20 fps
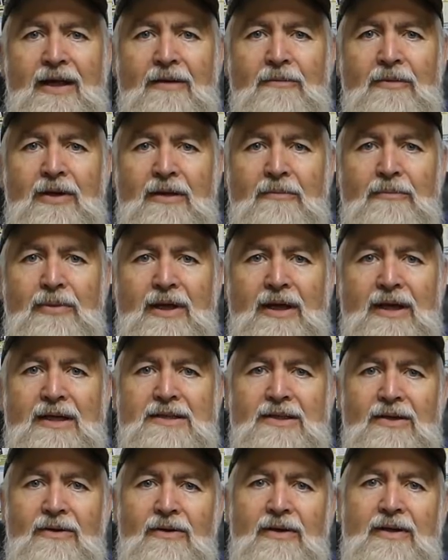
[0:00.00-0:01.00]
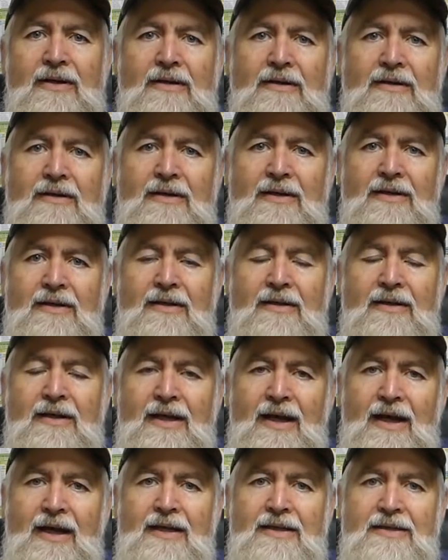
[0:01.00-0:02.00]
how many PSI did the
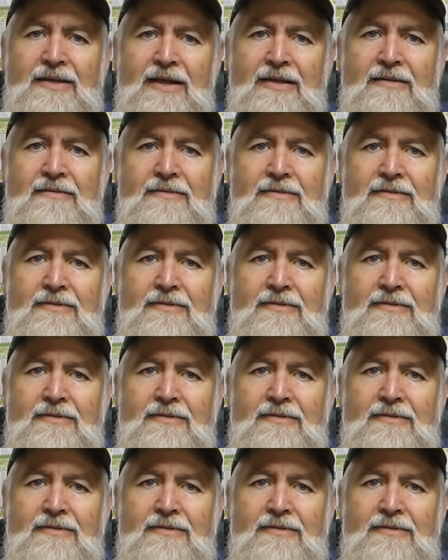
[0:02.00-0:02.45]
gauge?